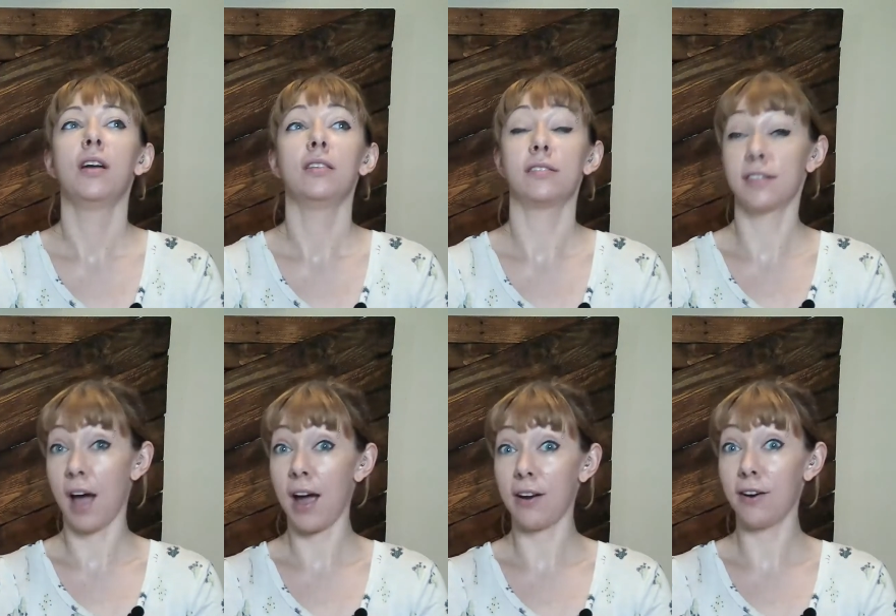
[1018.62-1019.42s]

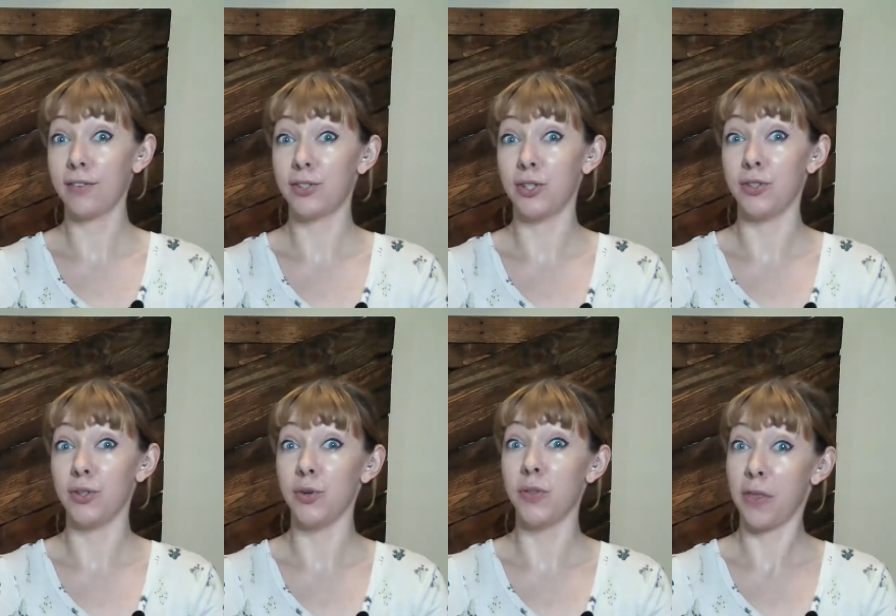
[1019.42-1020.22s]
desire to
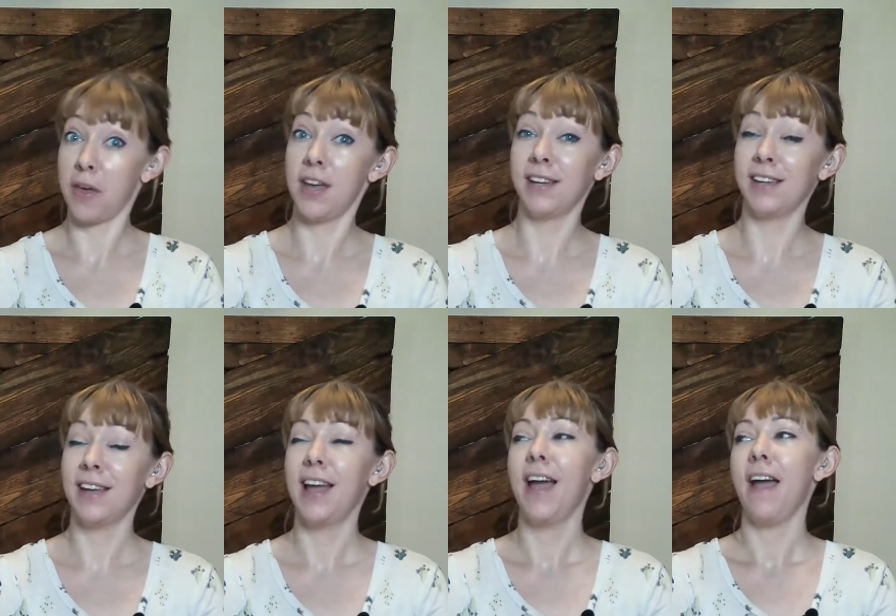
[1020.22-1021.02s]
do the thing
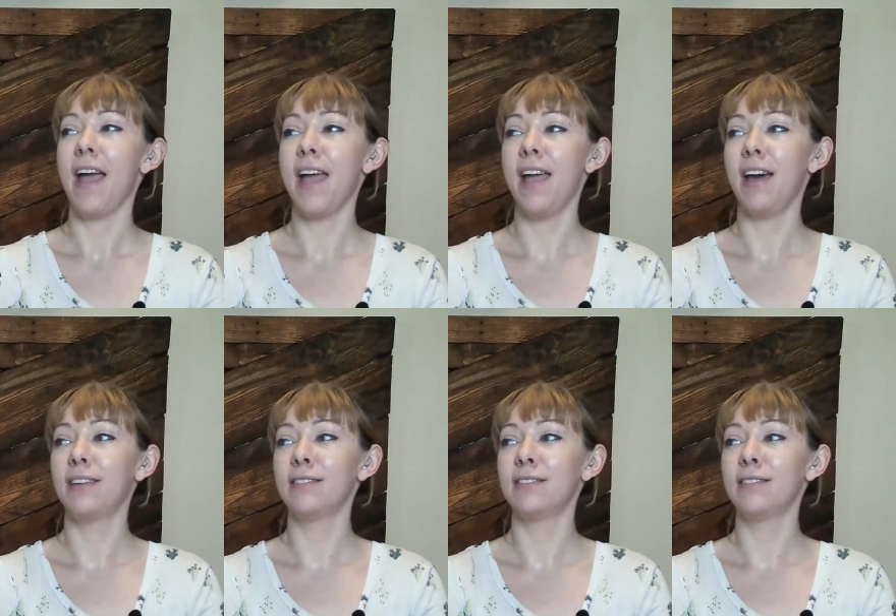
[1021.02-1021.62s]
and